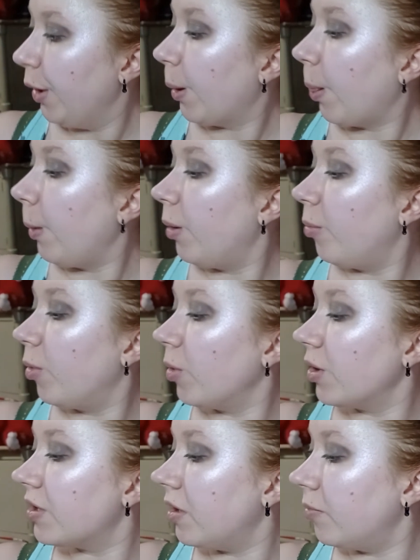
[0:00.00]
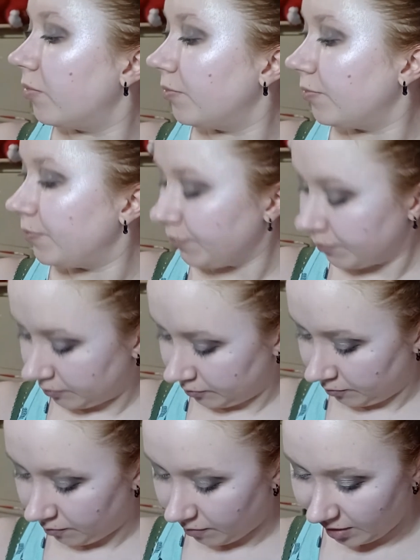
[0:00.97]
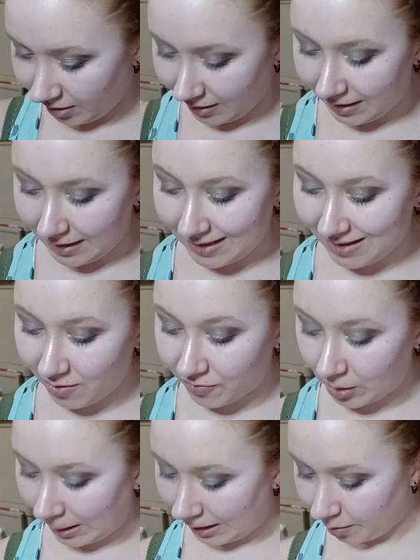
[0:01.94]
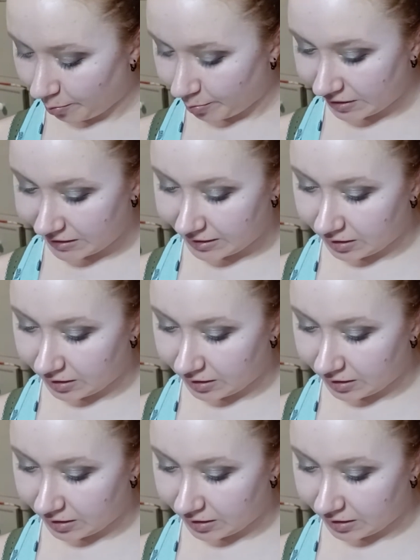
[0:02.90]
A little more something. Now for lips.